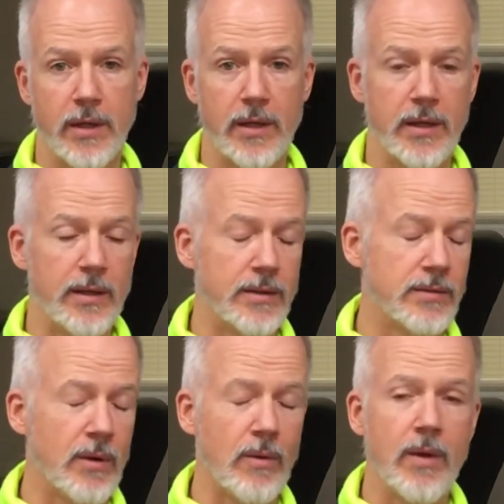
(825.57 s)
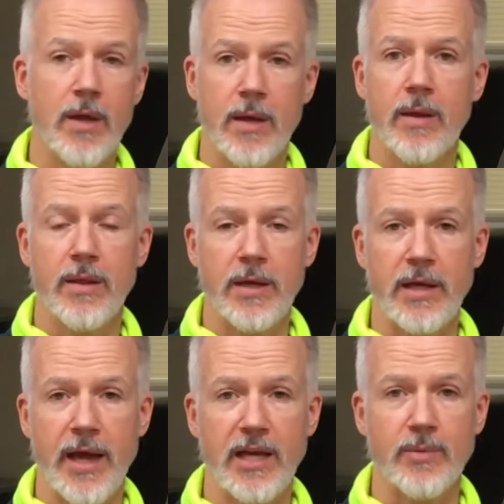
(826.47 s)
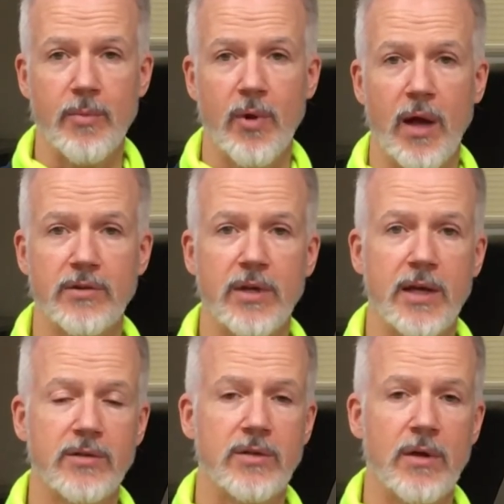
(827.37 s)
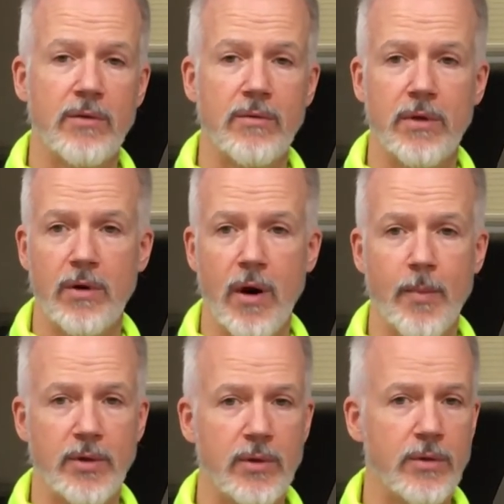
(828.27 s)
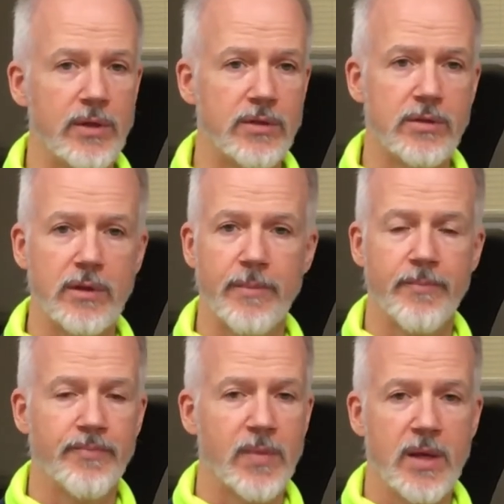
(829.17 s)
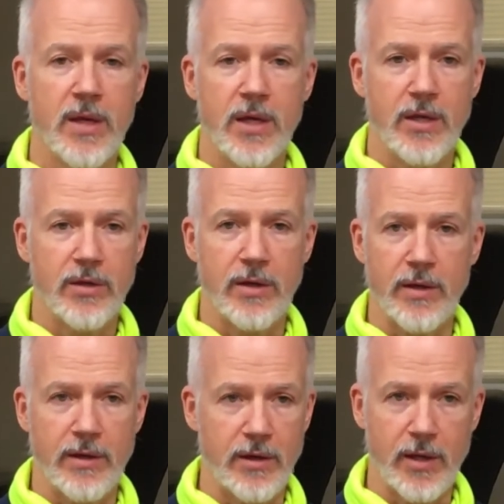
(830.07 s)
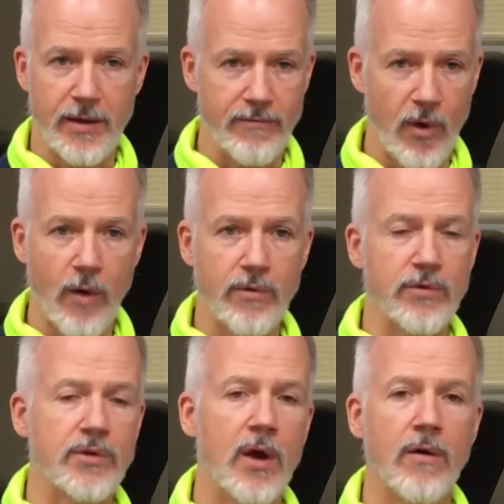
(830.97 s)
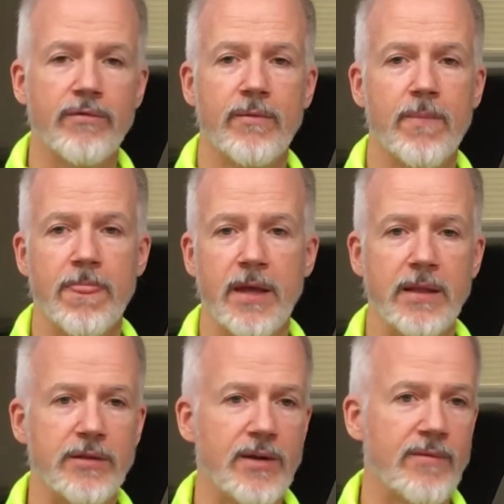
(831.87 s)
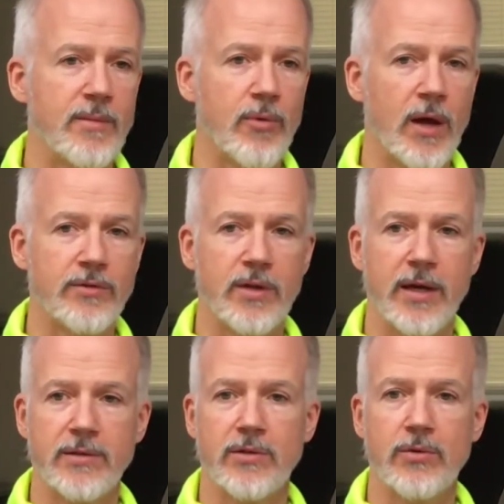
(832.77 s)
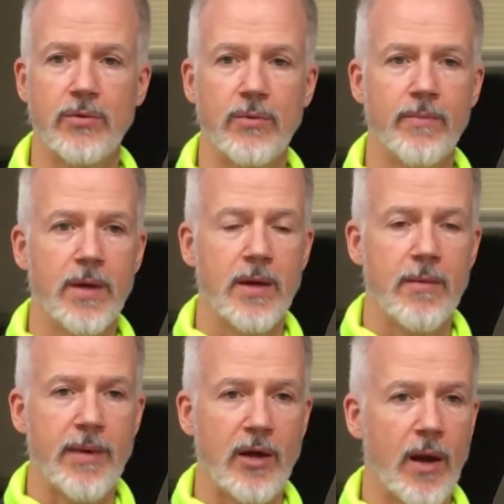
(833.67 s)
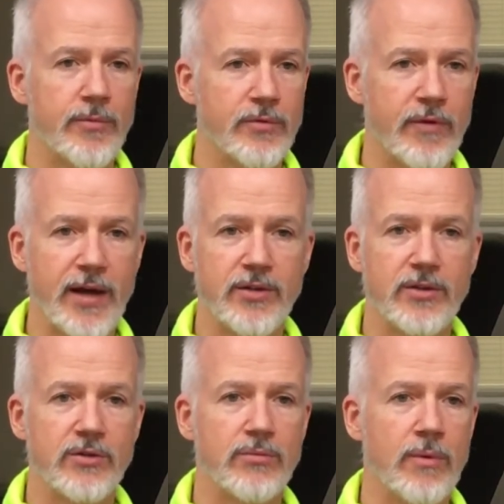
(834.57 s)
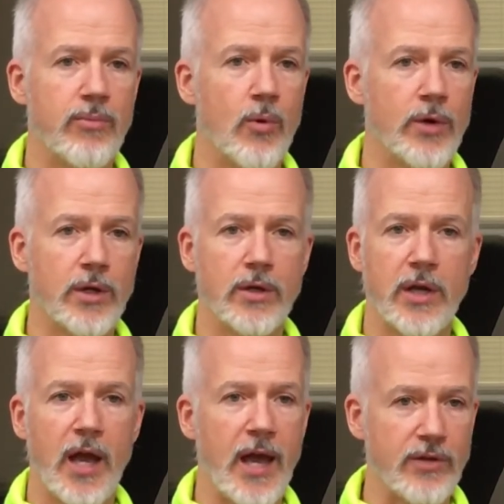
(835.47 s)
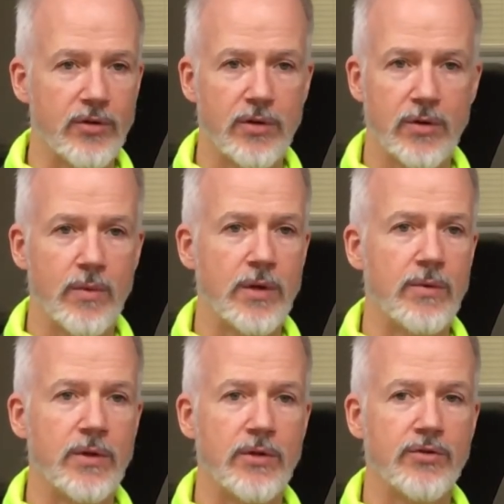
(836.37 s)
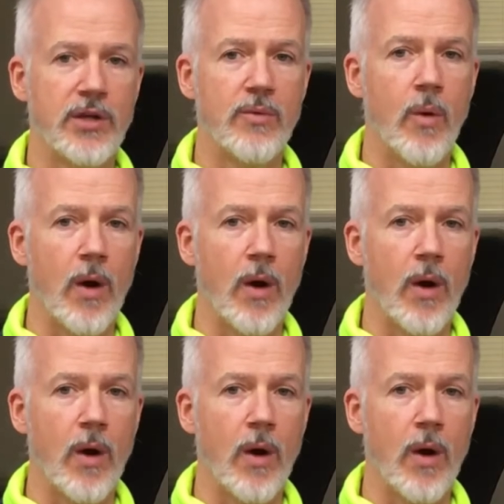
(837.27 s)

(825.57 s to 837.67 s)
So the engagement process, there are opportunities to involve yourself in the safety process, to make observations, to report a good catch when you see one,